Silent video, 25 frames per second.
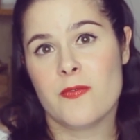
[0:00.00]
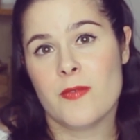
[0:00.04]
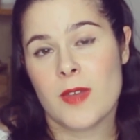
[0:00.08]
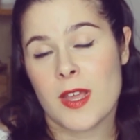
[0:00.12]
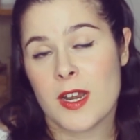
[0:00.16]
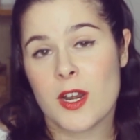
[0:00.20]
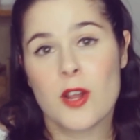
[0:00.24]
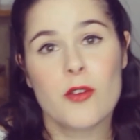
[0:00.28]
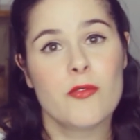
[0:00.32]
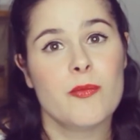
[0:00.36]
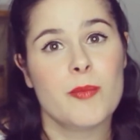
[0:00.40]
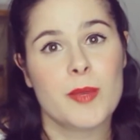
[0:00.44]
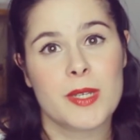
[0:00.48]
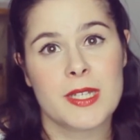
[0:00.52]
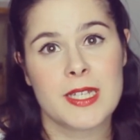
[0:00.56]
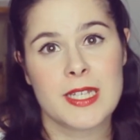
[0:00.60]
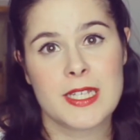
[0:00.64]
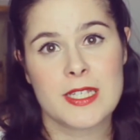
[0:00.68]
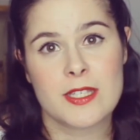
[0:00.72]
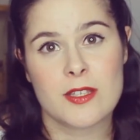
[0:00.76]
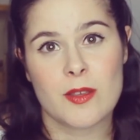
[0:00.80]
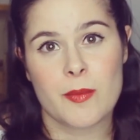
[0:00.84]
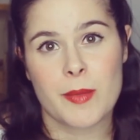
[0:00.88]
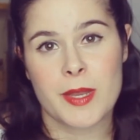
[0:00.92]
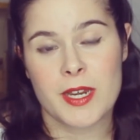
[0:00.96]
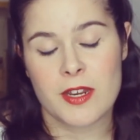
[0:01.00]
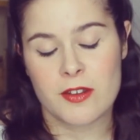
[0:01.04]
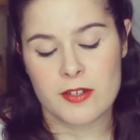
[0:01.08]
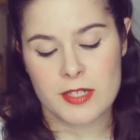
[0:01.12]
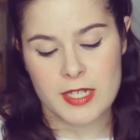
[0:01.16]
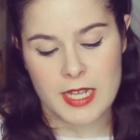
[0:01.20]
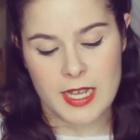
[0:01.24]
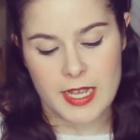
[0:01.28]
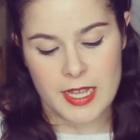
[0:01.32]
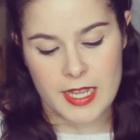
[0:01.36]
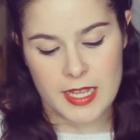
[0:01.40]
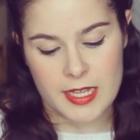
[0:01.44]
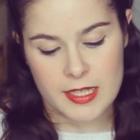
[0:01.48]
enough magnesium in your
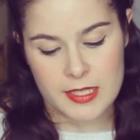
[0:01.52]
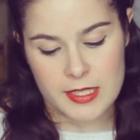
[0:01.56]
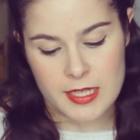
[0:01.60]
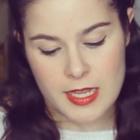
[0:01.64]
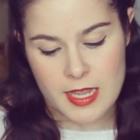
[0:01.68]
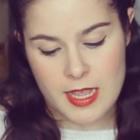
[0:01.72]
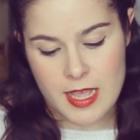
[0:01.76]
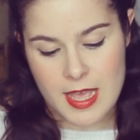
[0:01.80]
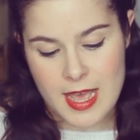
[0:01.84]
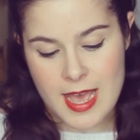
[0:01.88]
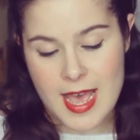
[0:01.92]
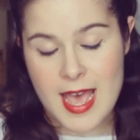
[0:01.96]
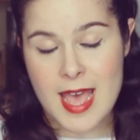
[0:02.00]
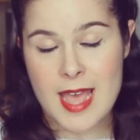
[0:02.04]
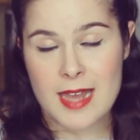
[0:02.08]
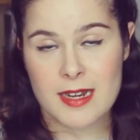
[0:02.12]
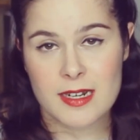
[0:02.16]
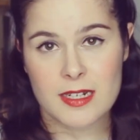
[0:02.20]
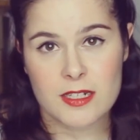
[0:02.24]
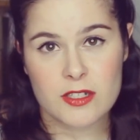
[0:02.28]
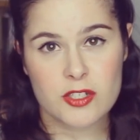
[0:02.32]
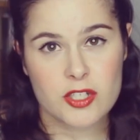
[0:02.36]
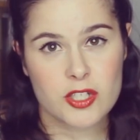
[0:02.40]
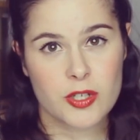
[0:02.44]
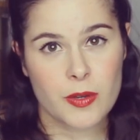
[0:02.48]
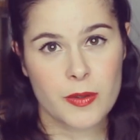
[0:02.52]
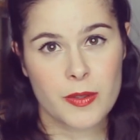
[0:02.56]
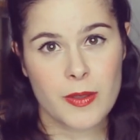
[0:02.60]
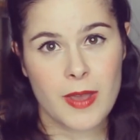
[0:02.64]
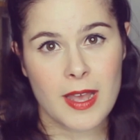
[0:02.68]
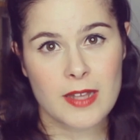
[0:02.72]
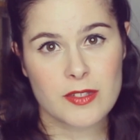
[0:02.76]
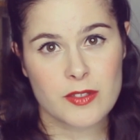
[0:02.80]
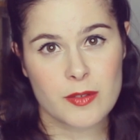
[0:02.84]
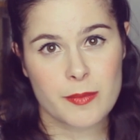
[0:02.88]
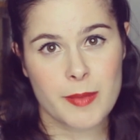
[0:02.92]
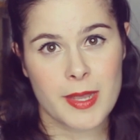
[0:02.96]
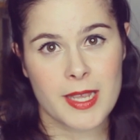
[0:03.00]
diet, and I'll show you
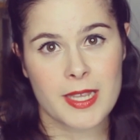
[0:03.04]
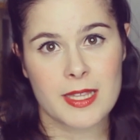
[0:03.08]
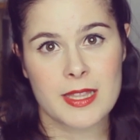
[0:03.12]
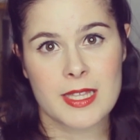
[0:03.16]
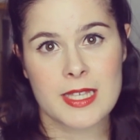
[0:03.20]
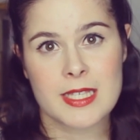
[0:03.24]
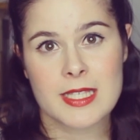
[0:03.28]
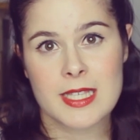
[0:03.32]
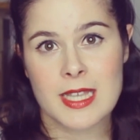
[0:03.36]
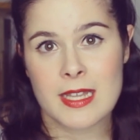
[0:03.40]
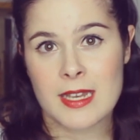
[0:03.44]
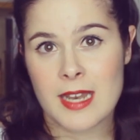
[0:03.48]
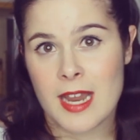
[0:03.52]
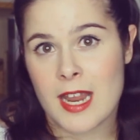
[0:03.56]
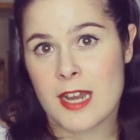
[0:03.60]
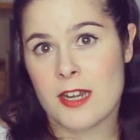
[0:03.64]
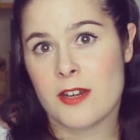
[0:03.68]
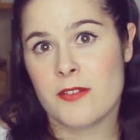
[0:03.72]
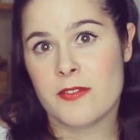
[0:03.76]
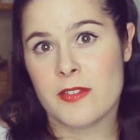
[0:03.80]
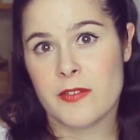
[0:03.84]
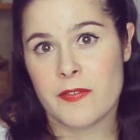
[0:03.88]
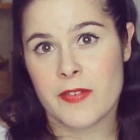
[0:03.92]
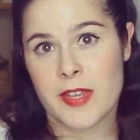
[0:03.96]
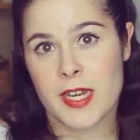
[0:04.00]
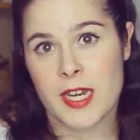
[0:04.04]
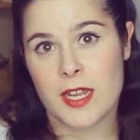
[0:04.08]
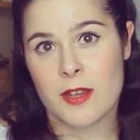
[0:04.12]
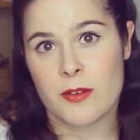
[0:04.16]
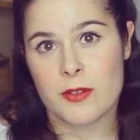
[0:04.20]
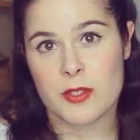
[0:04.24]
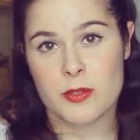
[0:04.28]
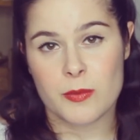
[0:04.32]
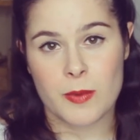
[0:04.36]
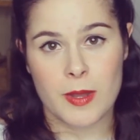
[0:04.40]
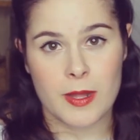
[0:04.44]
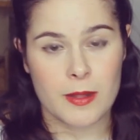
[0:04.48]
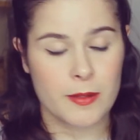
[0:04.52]
how to make this in the end of the video
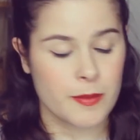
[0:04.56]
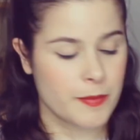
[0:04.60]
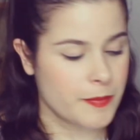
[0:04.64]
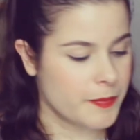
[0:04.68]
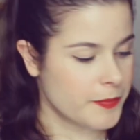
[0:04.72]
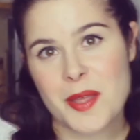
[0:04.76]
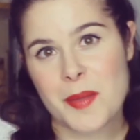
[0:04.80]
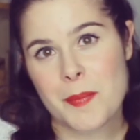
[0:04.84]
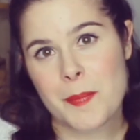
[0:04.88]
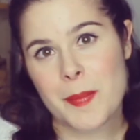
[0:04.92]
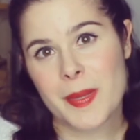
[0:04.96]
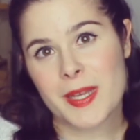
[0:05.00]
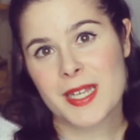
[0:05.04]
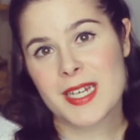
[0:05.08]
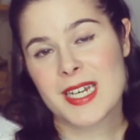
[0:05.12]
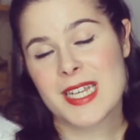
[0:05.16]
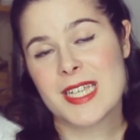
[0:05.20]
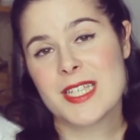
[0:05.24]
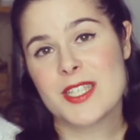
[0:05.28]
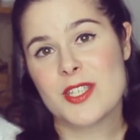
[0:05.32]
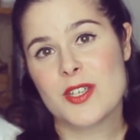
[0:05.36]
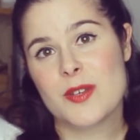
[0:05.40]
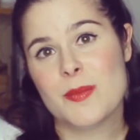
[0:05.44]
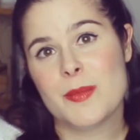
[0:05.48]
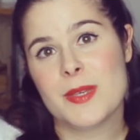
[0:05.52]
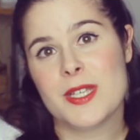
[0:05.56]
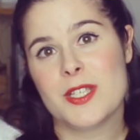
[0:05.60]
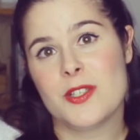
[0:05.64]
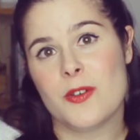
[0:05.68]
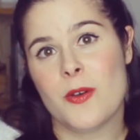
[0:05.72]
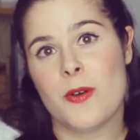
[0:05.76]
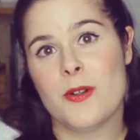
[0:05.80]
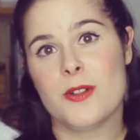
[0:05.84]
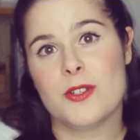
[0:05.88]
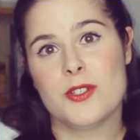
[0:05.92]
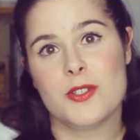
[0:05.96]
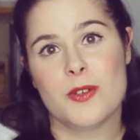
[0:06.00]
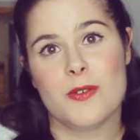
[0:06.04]
as well. Magnesium is
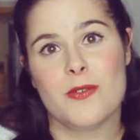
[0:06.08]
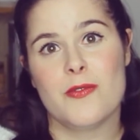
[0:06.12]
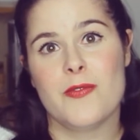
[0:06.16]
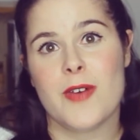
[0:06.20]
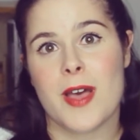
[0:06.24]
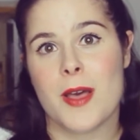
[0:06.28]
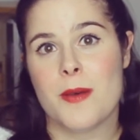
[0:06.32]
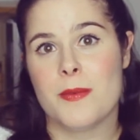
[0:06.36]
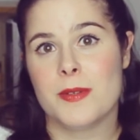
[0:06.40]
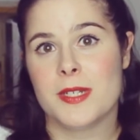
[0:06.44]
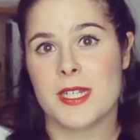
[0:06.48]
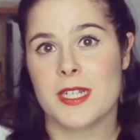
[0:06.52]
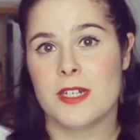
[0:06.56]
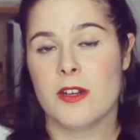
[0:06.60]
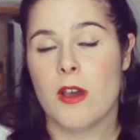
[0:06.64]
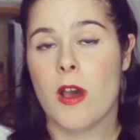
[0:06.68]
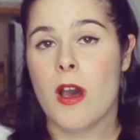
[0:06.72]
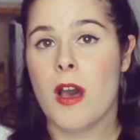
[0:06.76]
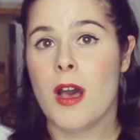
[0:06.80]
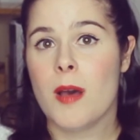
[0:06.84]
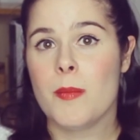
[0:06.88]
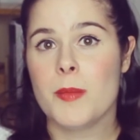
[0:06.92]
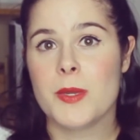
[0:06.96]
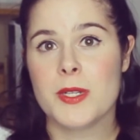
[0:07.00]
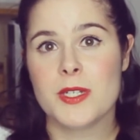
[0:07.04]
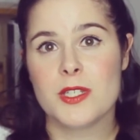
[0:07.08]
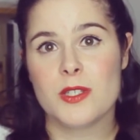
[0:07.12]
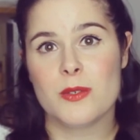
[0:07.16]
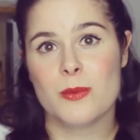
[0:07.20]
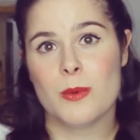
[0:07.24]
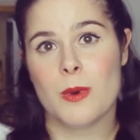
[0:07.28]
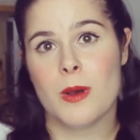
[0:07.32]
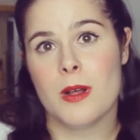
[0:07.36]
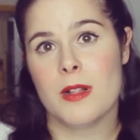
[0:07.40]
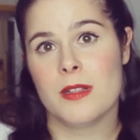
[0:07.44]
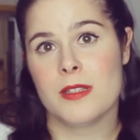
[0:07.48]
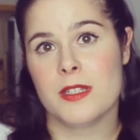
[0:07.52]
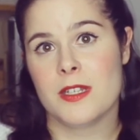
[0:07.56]
also found in almonds,
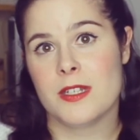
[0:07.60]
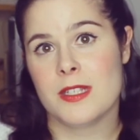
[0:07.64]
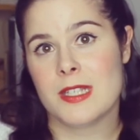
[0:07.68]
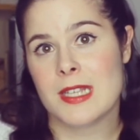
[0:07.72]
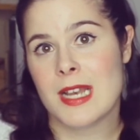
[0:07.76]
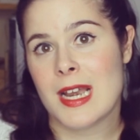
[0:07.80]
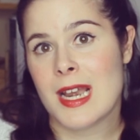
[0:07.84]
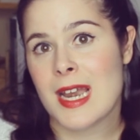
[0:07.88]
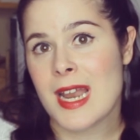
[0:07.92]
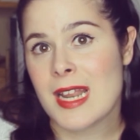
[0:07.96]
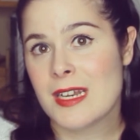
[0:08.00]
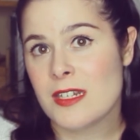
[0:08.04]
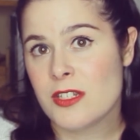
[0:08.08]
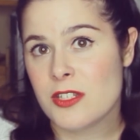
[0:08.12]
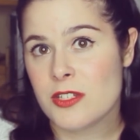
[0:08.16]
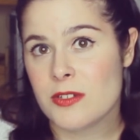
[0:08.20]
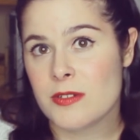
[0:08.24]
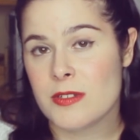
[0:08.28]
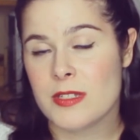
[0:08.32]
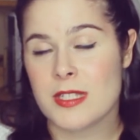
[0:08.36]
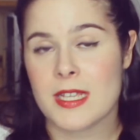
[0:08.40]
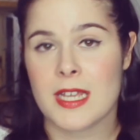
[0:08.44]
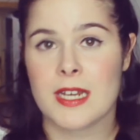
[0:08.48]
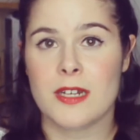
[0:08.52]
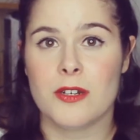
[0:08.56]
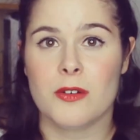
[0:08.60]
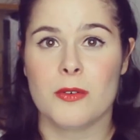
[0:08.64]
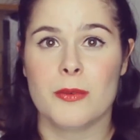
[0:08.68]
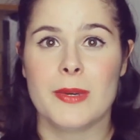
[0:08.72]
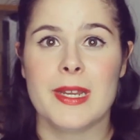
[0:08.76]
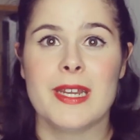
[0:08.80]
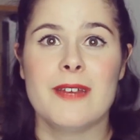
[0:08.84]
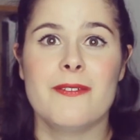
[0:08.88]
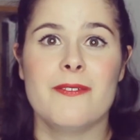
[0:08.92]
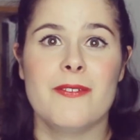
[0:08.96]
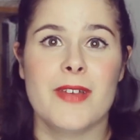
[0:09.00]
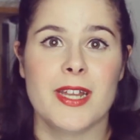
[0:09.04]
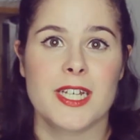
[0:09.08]
walnuts, lentils and
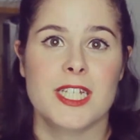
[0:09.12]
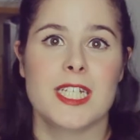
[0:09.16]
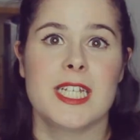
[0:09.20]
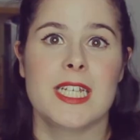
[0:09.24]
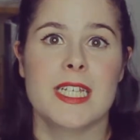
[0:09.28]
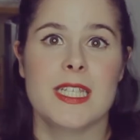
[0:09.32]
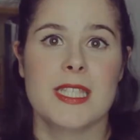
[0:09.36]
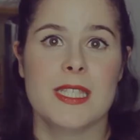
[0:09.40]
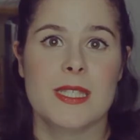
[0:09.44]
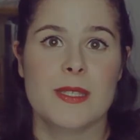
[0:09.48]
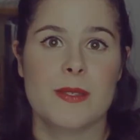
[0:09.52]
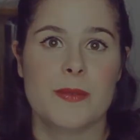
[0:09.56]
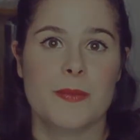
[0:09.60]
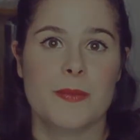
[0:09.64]
green veggies.